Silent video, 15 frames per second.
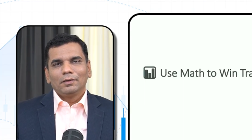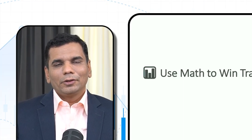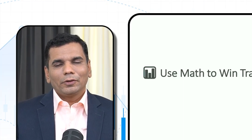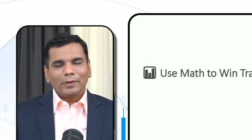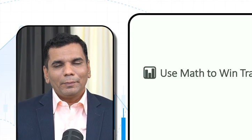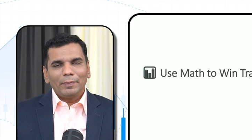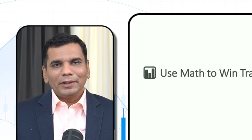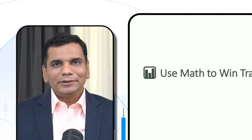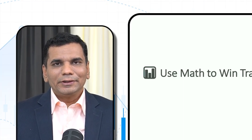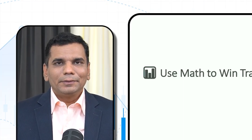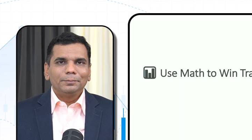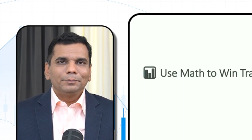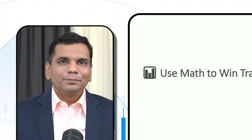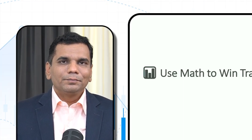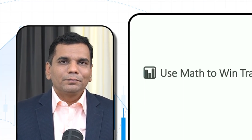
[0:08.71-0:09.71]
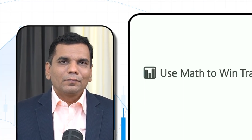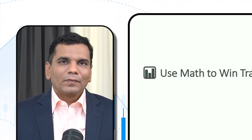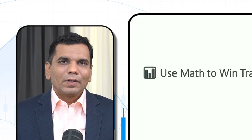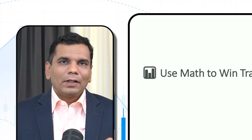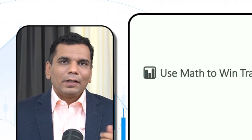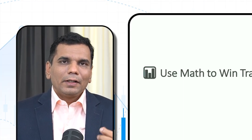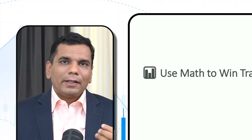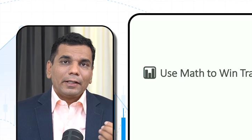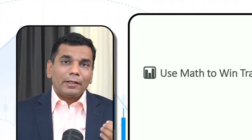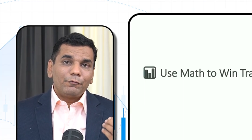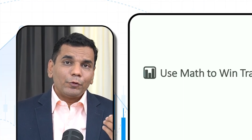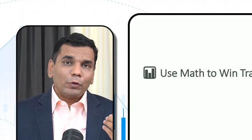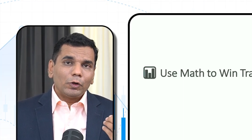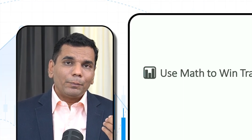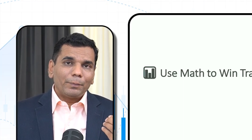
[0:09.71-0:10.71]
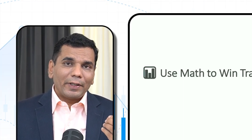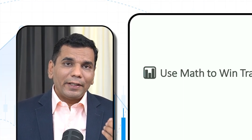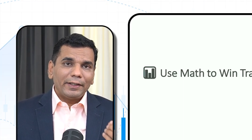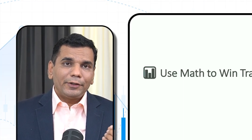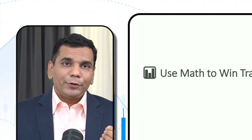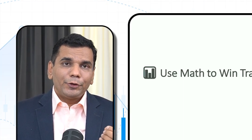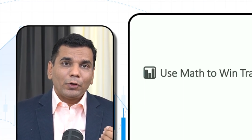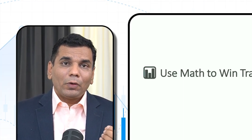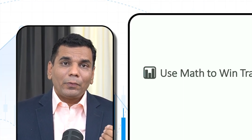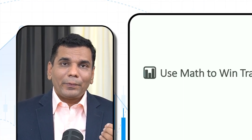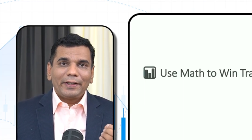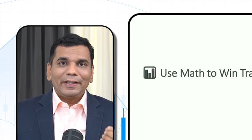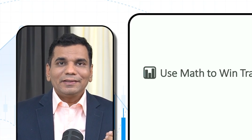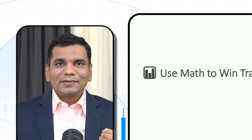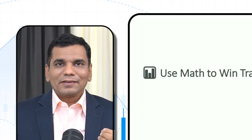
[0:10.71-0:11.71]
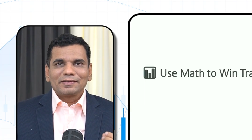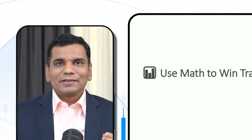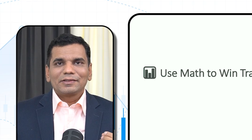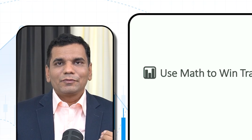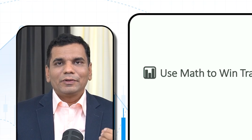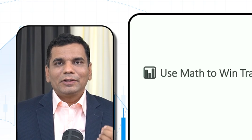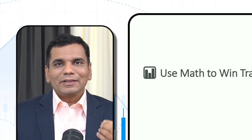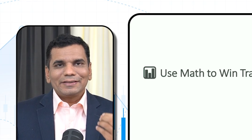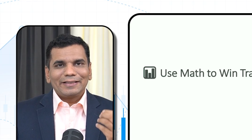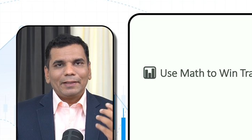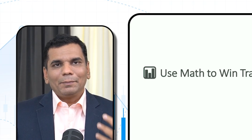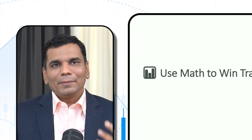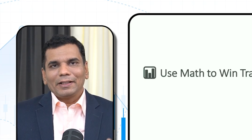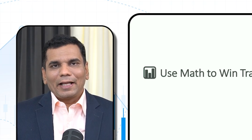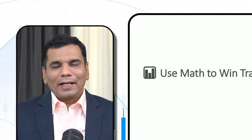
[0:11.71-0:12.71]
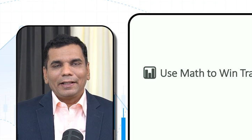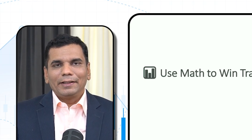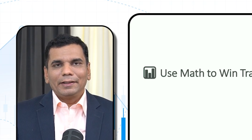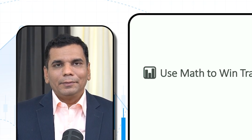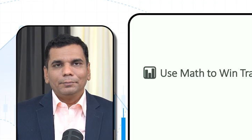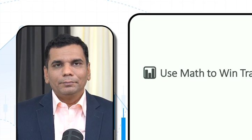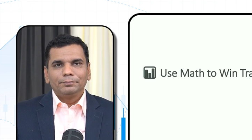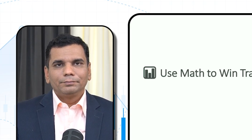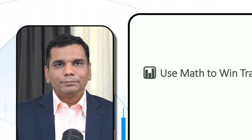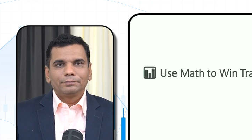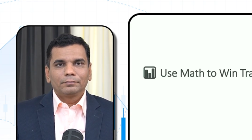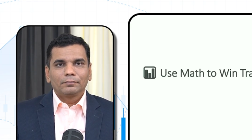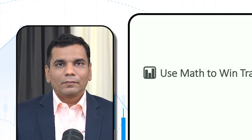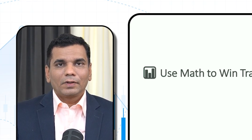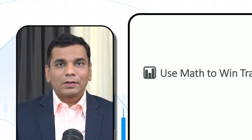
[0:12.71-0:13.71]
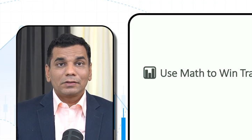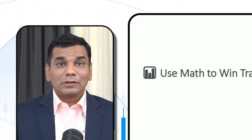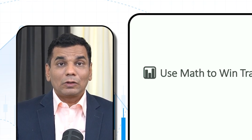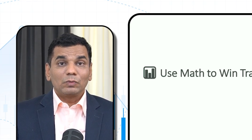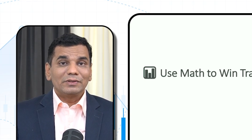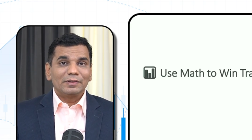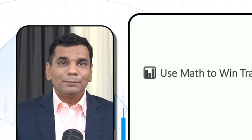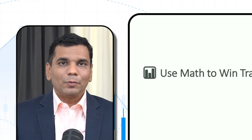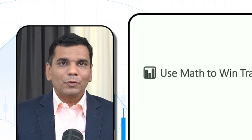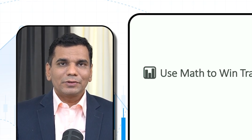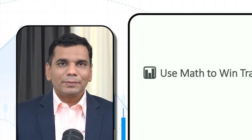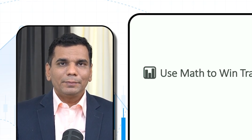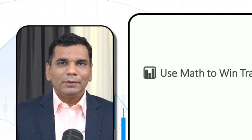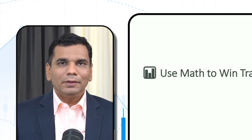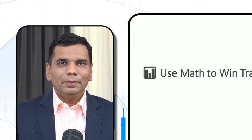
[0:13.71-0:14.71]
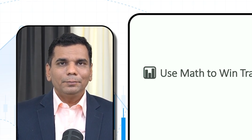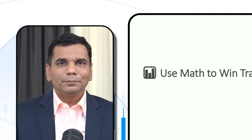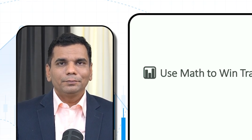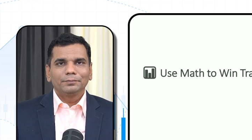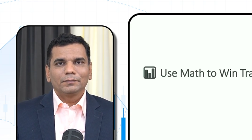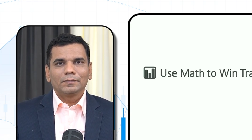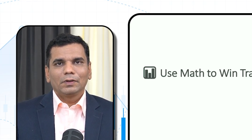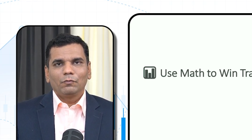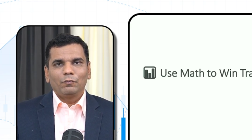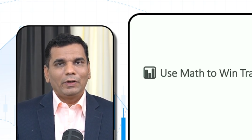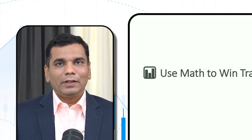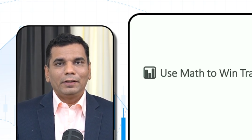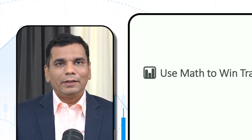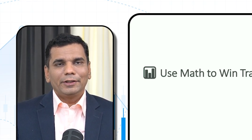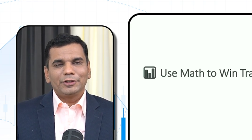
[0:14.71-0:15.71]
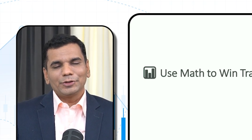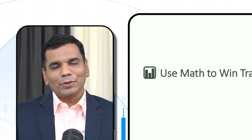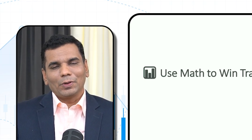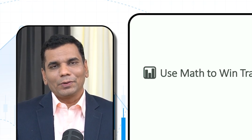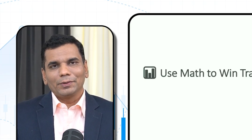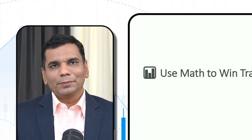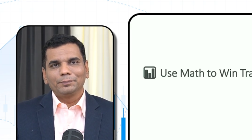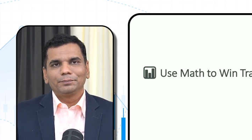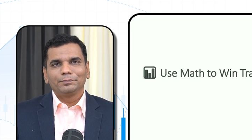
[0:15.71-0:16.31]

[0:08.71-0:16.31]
Now imagine if you could predict your trading success with the same clarity. Sounds impossible? Well, it's not.